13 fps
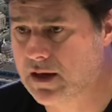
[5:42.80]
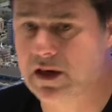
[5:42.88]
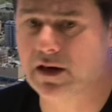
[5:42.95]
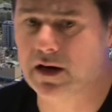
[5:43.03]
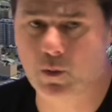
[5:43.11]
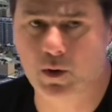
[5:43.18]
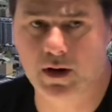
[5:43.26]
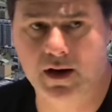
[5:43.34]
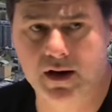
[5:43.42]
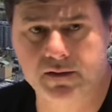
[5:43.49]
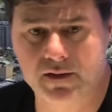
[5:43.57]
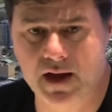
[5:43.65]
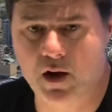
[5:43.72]
clean our
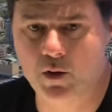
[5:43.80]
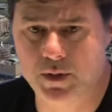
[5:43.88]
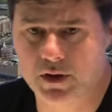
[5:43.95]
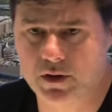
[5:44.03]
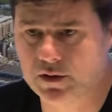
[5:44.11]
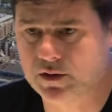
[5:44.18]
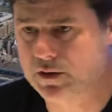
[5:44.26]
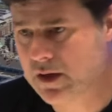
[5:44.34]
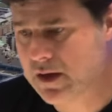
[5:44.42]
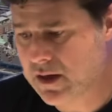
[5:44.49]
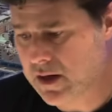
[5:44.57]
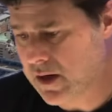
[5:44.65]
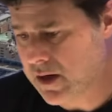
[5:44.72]
head now, because
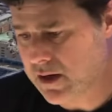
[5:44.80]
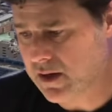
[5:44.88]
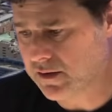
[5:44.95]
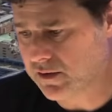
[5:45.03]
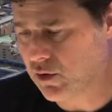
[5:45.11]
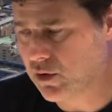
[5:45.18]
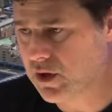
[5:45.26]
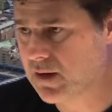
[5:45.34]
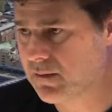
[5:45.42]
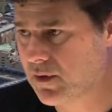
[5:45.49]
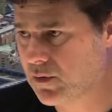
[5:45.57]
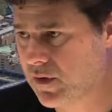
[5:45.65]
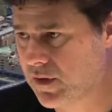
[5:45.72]
yes, talking
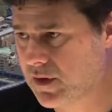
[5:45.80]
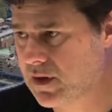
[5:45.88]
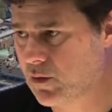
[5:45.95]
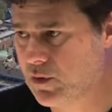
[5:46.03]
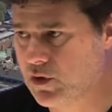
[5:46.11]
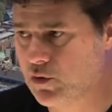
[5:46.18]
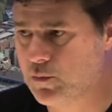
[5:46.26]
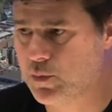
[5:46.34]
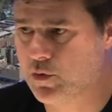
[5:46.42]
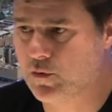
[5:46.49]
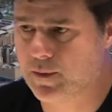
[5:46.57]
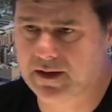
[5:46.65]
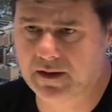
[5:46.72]
about the thing that we need to
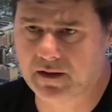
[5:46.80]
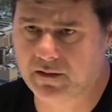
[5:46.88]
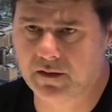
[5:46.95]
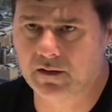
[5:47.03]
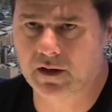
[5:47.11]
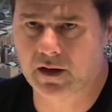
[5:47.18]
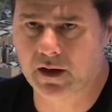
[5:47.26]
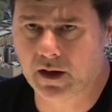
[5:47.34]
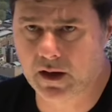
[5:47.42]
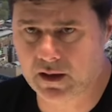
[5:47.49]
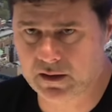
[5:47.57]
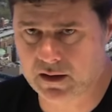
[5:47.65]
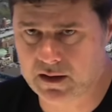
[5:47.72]
improve, but I think
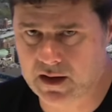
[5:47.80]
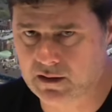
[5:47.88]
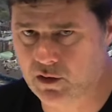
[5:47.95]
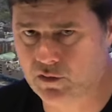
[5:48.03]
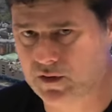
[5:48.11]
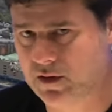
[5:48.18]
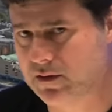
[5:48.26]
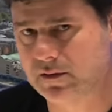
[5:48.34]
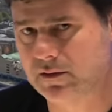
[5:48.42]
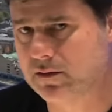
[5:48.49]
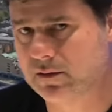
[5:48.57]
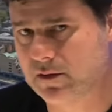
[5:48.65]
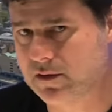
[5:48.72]
the diagnostic
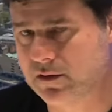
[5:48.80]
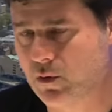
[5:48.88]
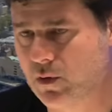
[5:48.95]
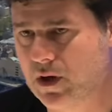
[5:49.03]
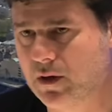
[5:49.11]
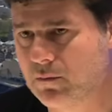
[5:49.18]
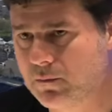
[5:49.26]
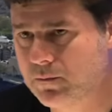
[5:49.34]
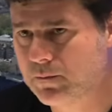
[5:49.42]
is so clear.